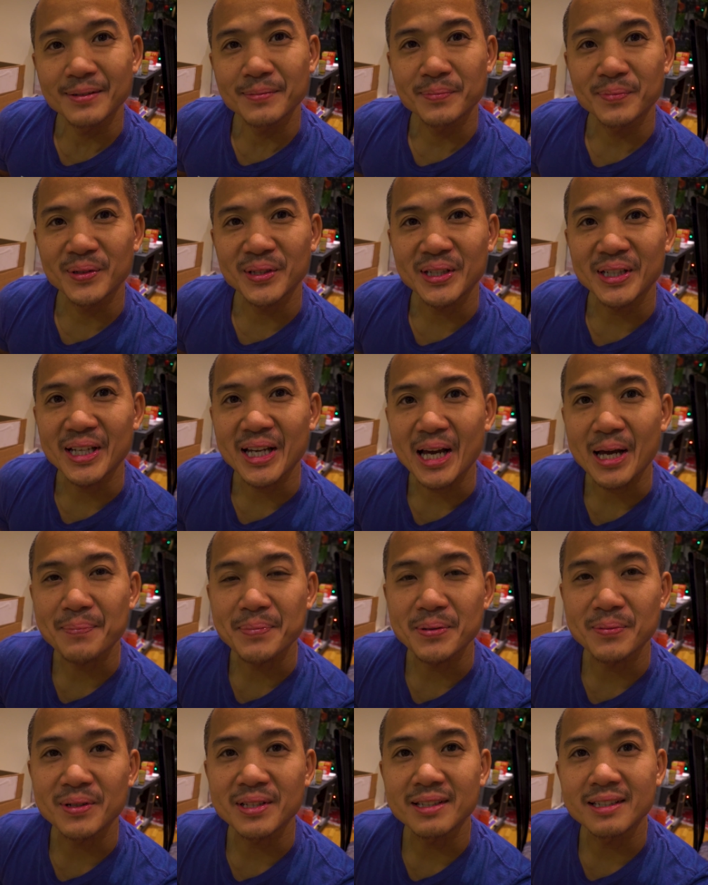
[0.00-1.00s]
Pretty
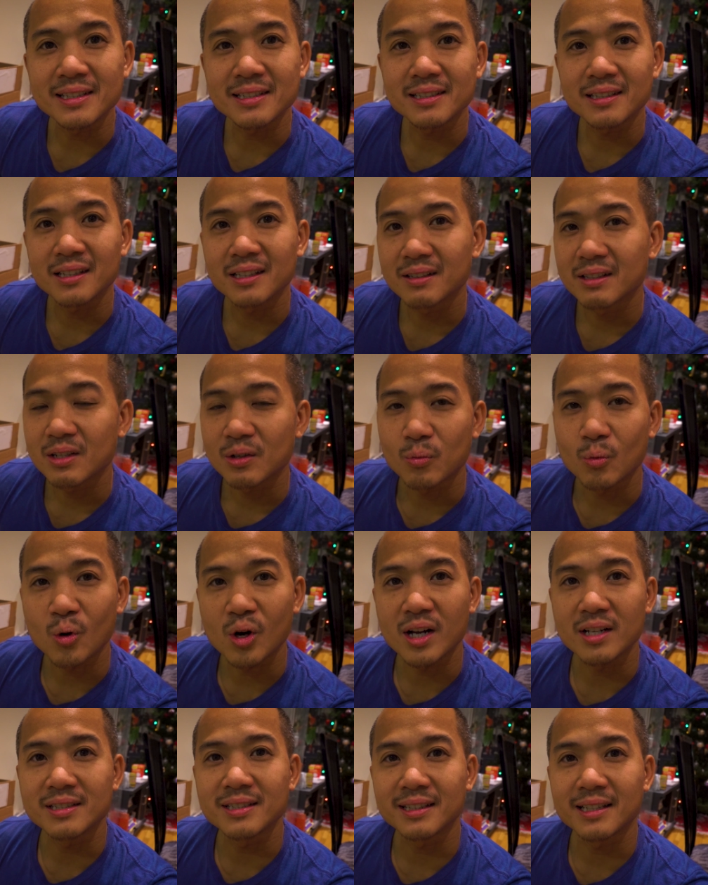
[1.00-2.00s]
happy with this.
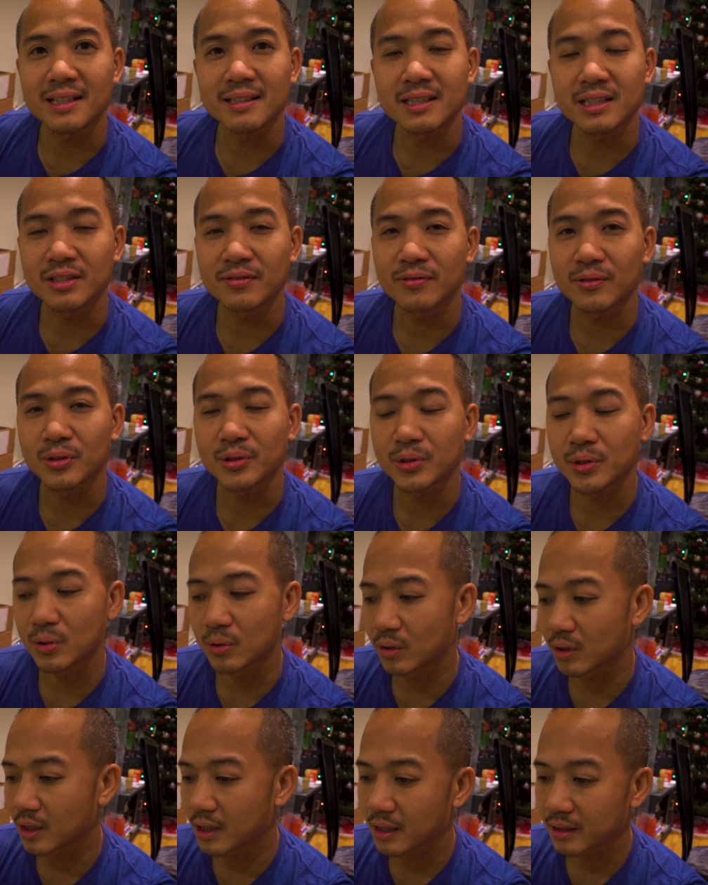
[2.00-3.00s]
Wanted to get this for so
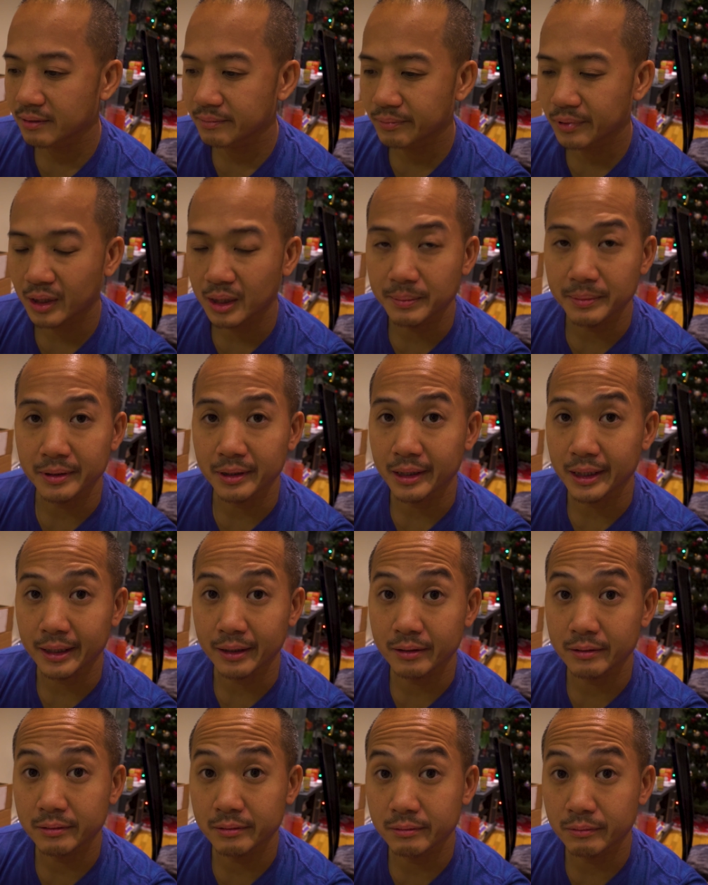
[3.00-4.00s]
long, probably
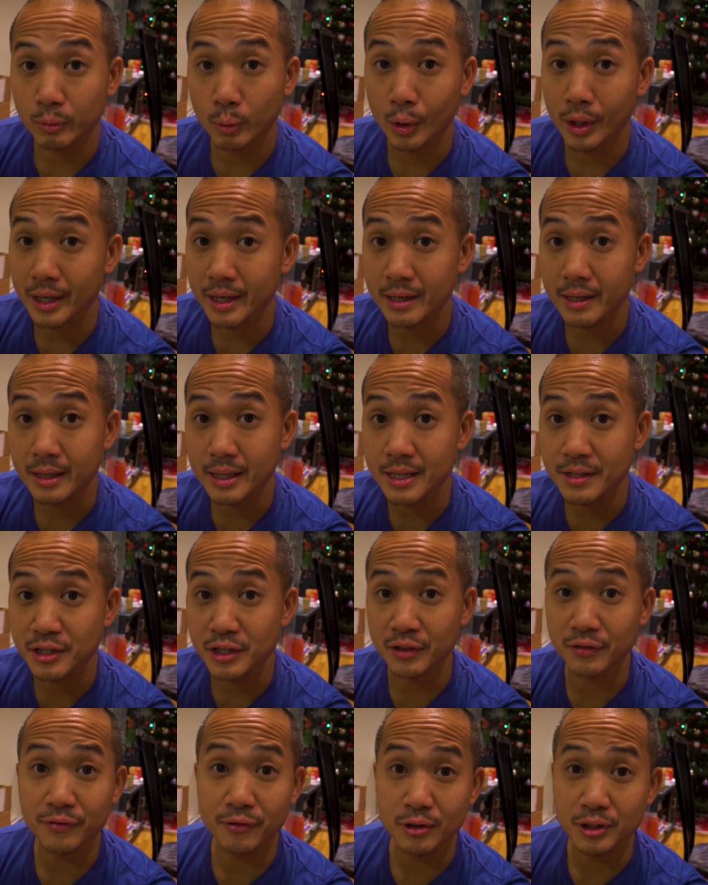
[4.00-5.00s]
like when it
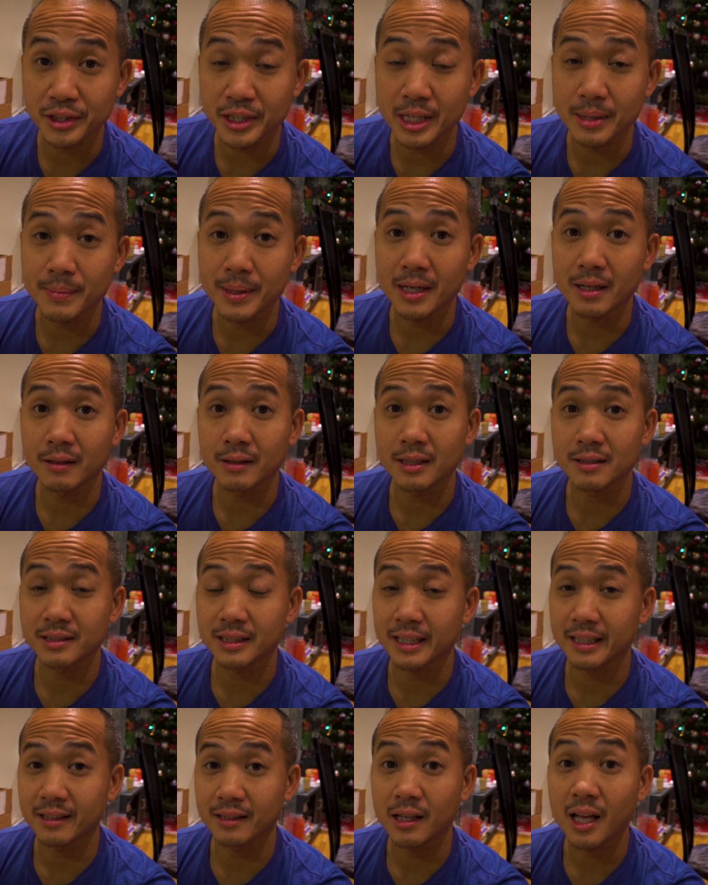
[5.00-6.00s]
just first came out. I was
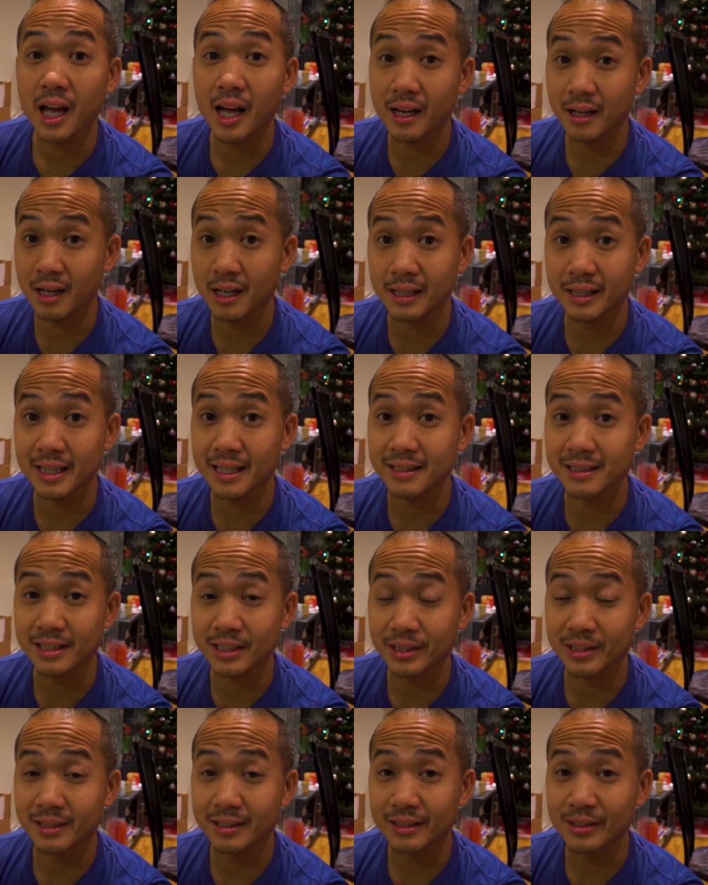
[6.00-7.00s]
like, I gotta get
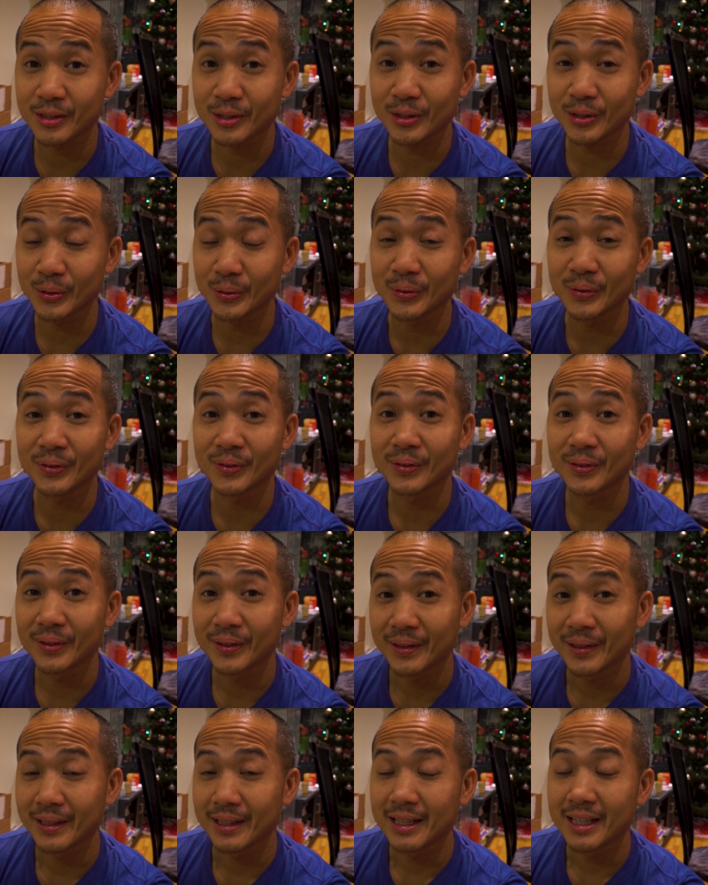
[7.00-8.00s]
this soon,
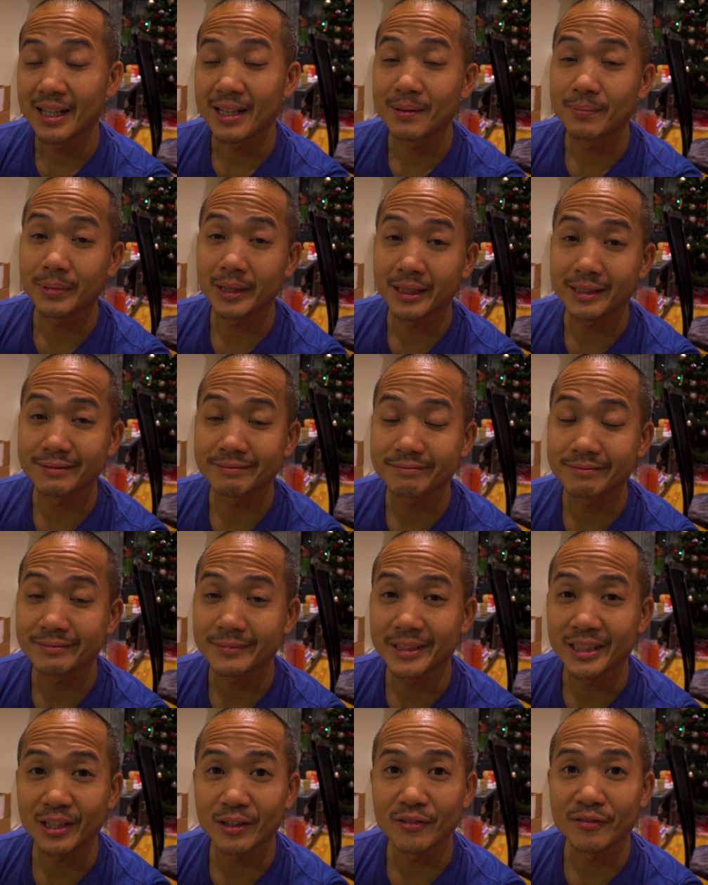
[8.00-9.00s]
but
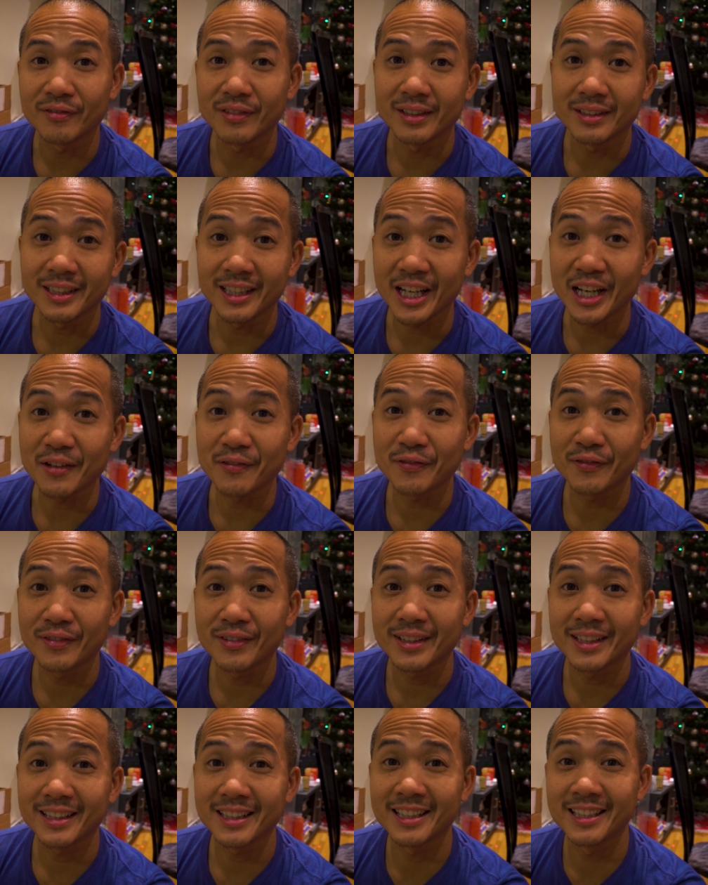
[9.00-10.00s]
you know, life
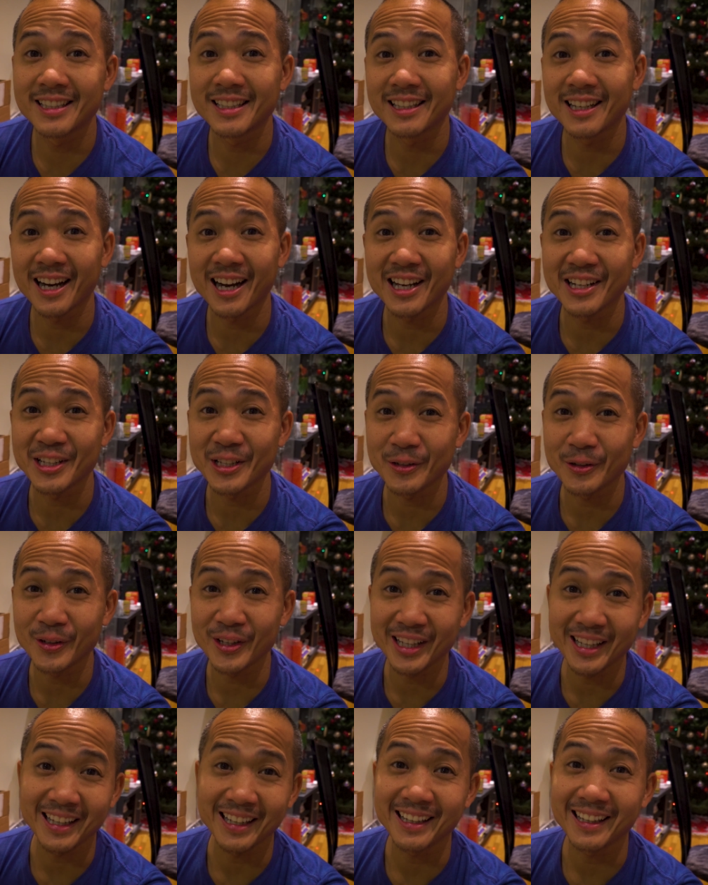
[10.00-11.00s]
got in the
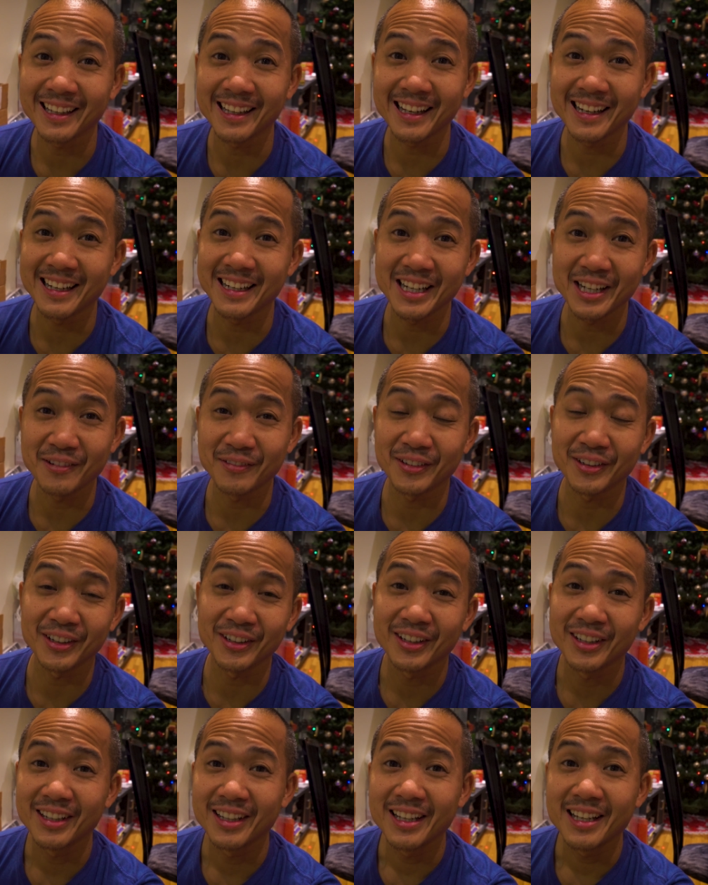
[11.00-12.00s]
way and
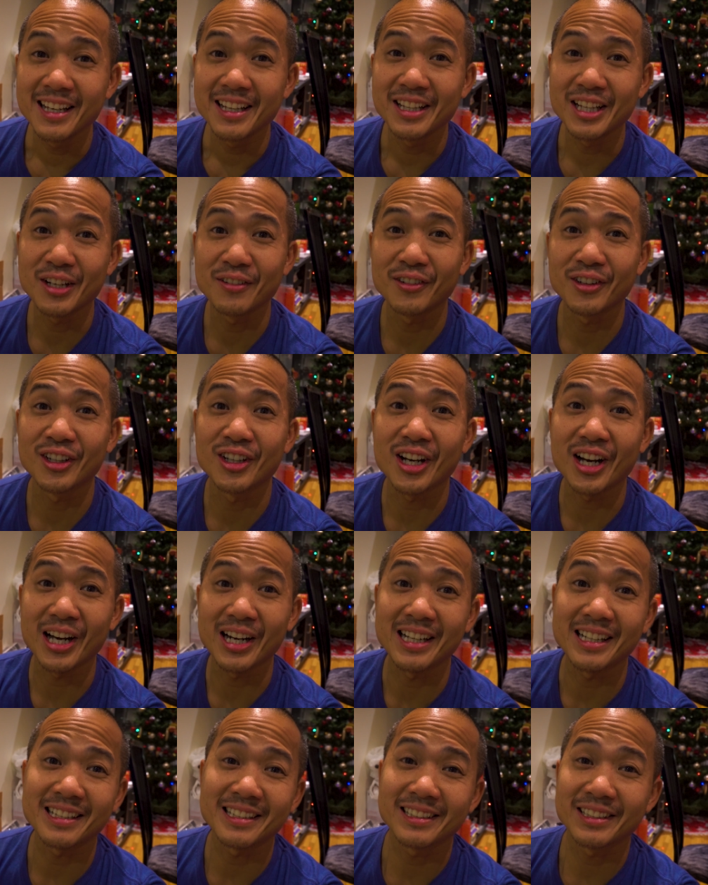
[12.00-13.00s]
never
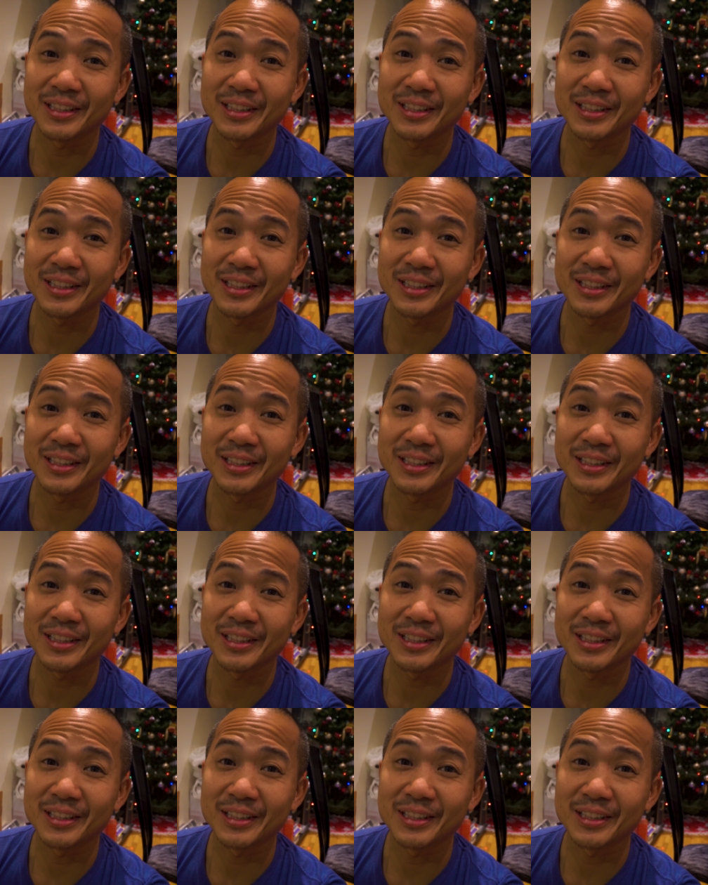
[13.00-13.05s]
got it.